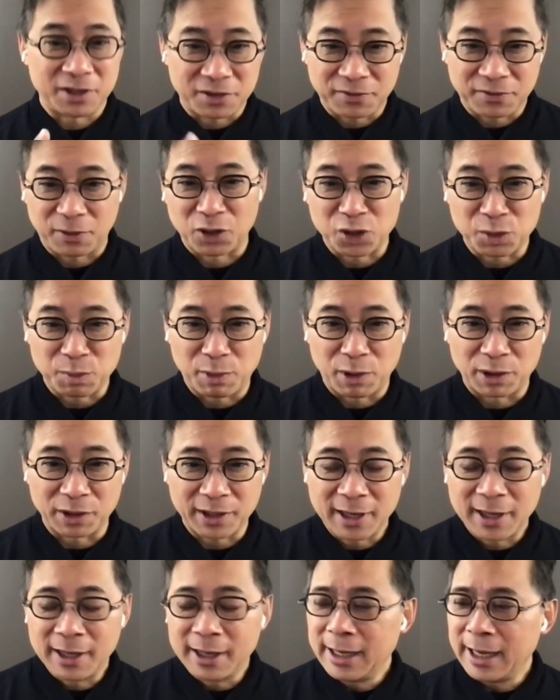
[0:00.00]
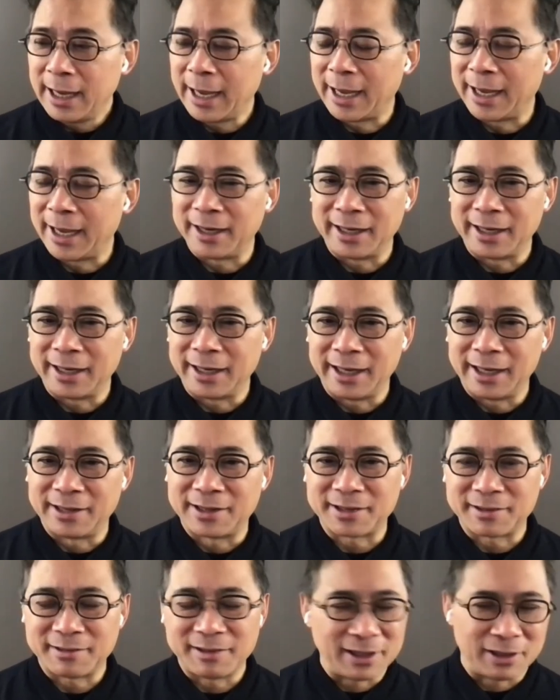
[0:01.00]
To this first book. And
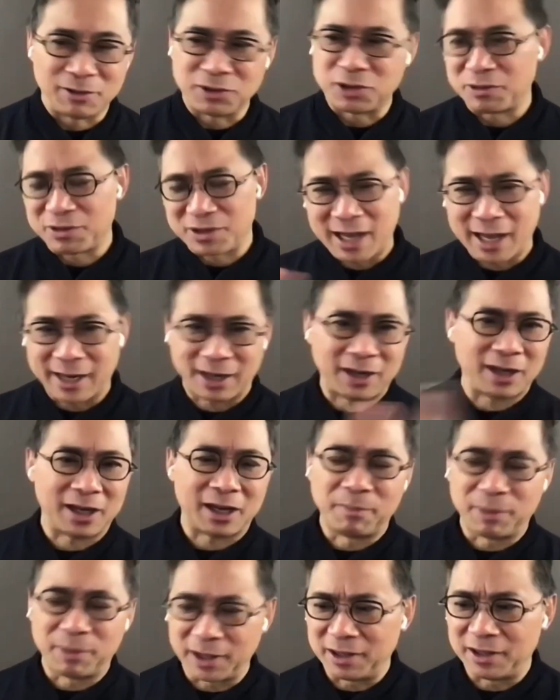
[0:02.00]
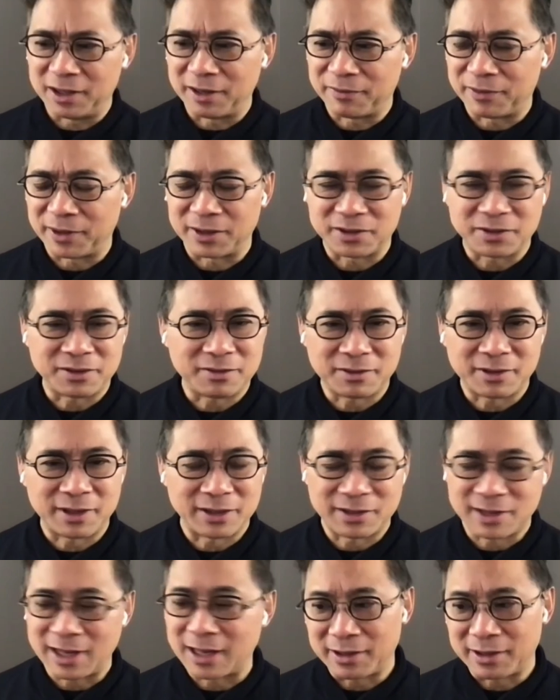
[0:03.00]
it's, so it's not on a completely different,
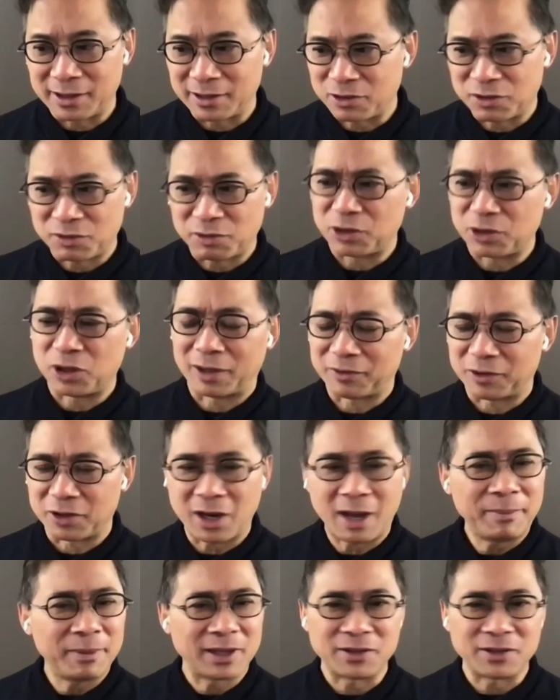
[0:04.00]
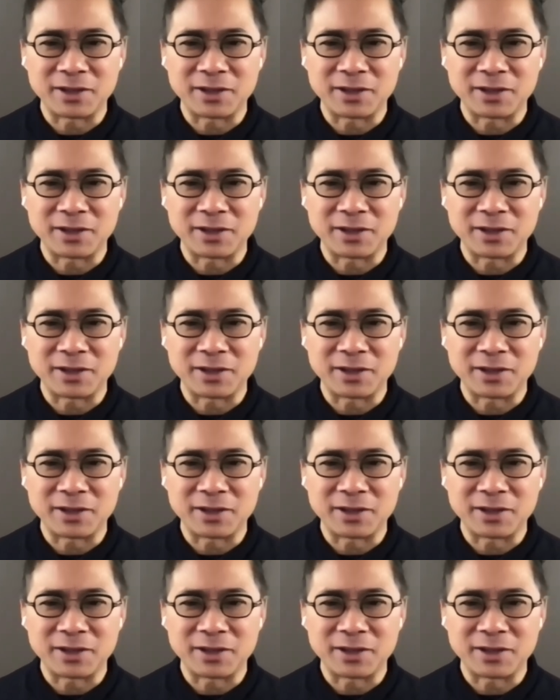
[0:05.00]
it's not switching off the topic.